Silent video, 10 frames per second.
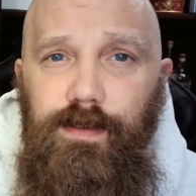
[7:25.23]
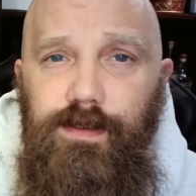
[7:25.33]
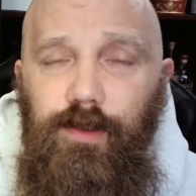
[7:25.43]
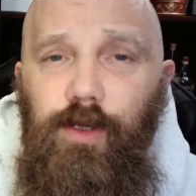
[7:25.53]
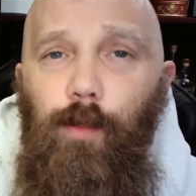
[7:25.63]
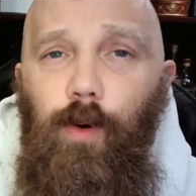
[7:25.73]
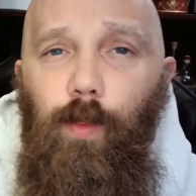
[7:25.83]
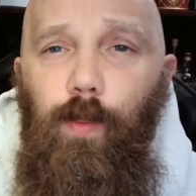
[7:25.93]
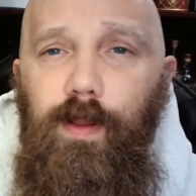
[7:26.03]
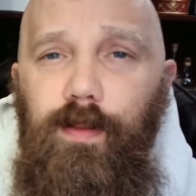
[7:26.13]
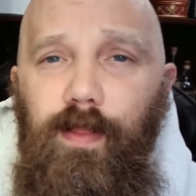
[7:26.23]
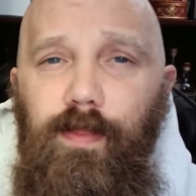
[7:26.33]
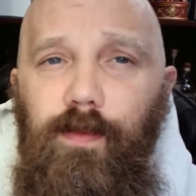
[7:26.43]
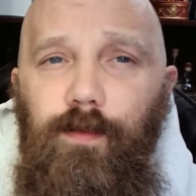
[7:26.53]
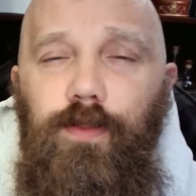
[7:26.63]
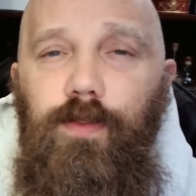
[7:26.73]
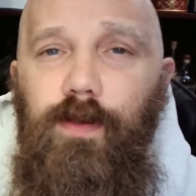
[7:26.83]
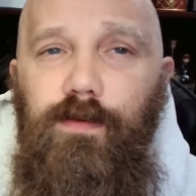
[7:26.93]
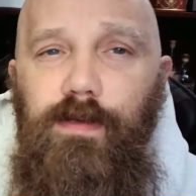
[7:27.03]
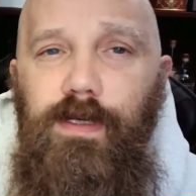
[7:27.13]
little more the
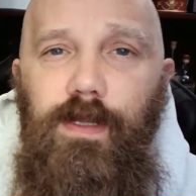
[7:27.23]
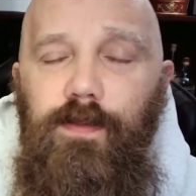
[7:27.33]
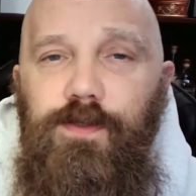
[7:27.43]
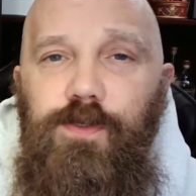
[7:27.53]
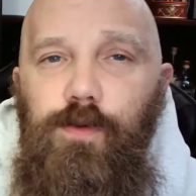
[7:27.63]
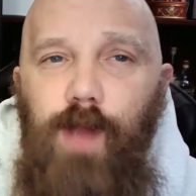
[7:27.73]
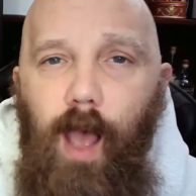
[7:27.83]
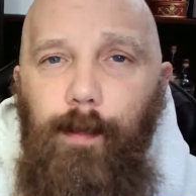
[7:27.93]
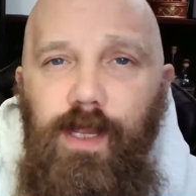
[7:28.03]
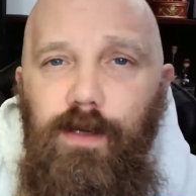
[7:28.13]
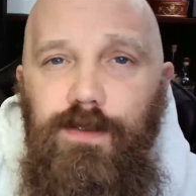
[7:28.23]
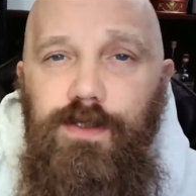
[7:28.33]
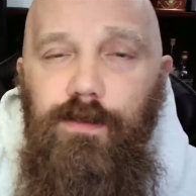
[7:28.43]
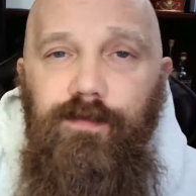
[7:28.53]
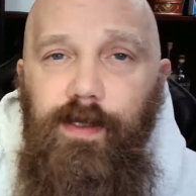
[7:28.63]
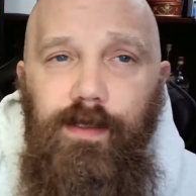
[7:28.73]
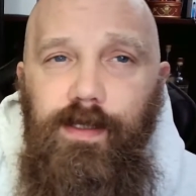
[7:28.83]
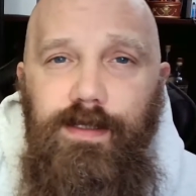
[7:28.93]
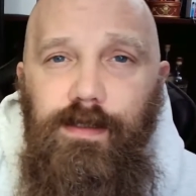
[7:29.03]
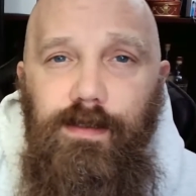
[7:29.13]
tsunami you're surfing
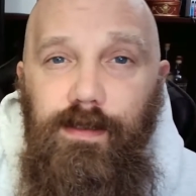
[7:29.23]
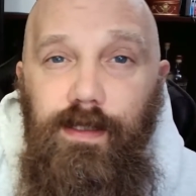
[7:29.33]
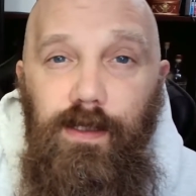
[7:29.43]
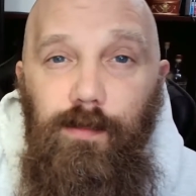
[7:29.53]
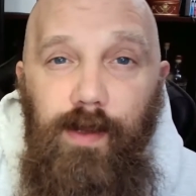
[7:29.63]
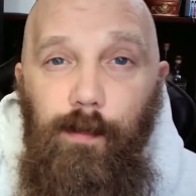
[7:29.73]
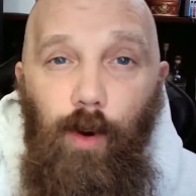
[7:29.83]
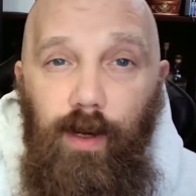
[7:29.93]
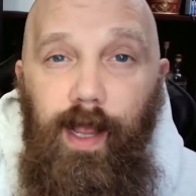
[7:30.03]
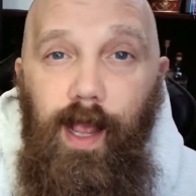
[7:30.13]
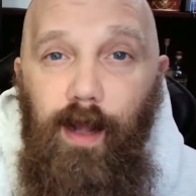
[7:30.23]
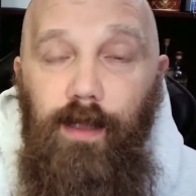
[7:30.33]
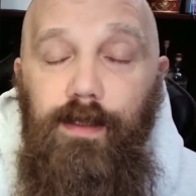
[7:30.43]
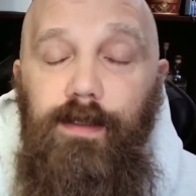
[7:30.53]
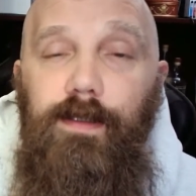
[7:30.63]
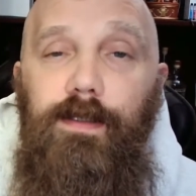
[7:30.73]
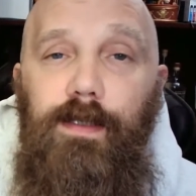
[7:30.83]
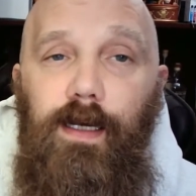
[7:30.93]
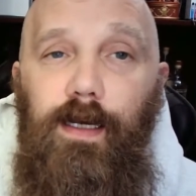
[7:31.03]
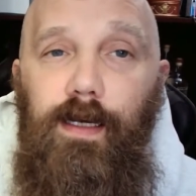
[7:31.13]
gets a little bit more chaotic,
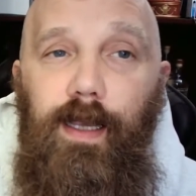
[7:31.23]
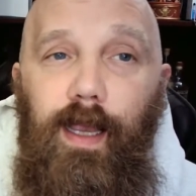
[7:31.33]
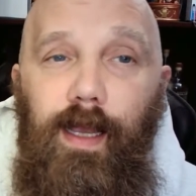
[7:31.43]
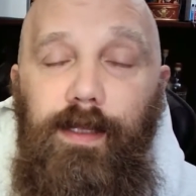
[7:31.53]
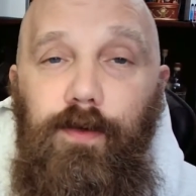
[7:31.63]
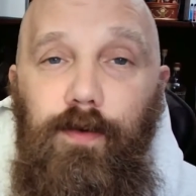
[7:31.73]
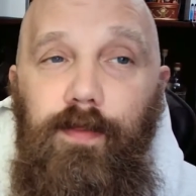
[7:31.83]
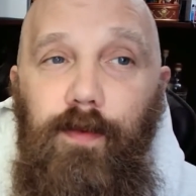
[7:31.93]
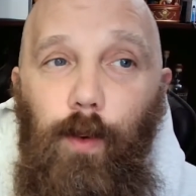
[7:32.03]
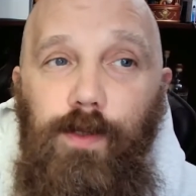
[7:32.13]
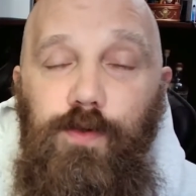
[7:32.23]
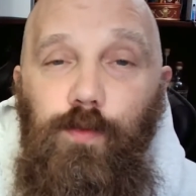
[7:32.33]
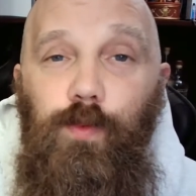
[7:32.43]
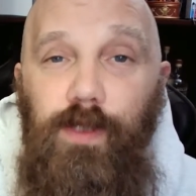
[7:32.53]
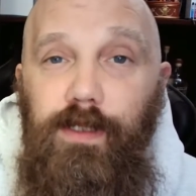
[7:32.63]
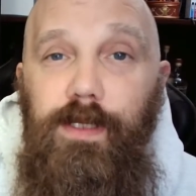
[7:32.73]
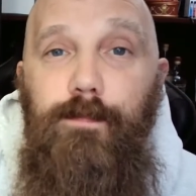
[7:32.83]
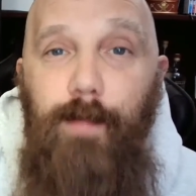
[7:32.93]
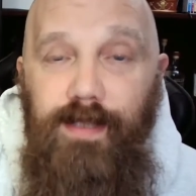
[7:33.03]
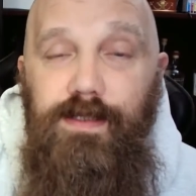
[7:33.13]
and you're either going to really
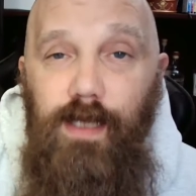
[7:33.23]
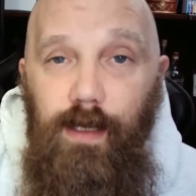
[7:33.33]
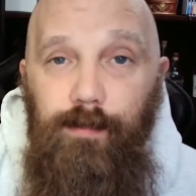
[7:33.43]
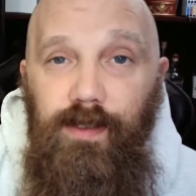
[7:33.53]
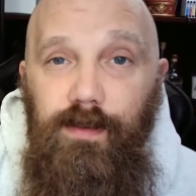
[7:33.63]
mess it up